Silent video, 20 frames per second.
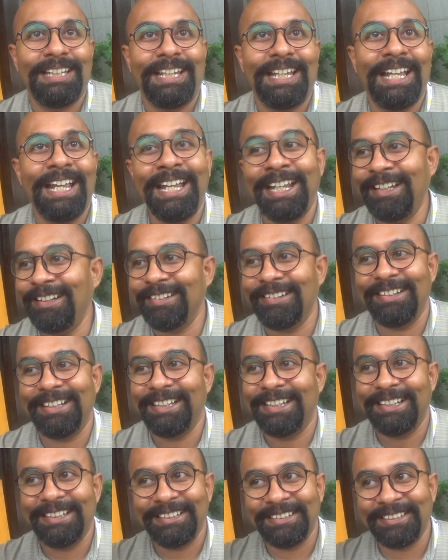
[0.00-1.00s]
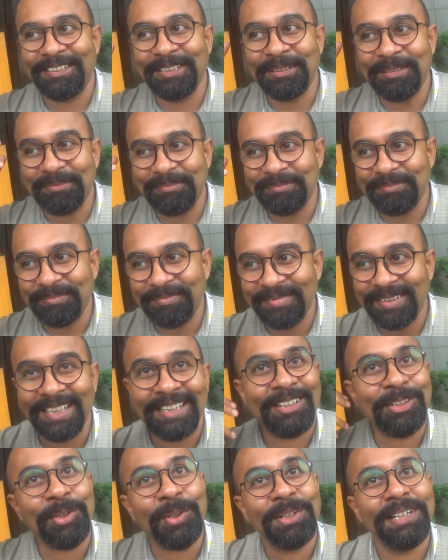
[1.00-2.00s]
and they're
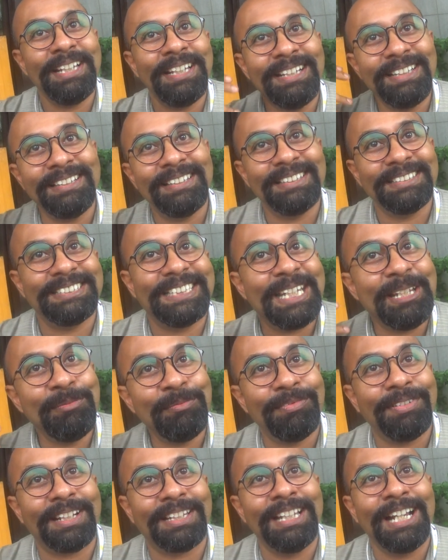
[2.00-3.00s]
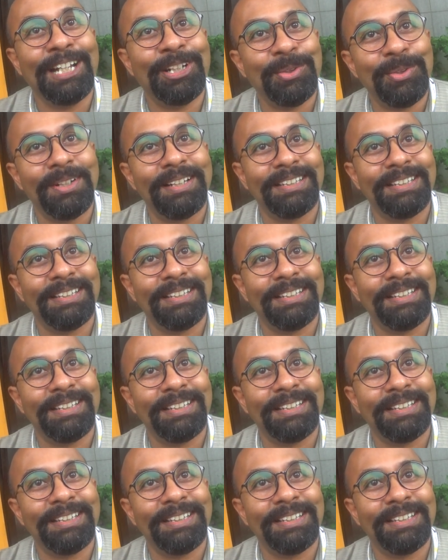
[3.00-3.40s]
talking the same vernacular.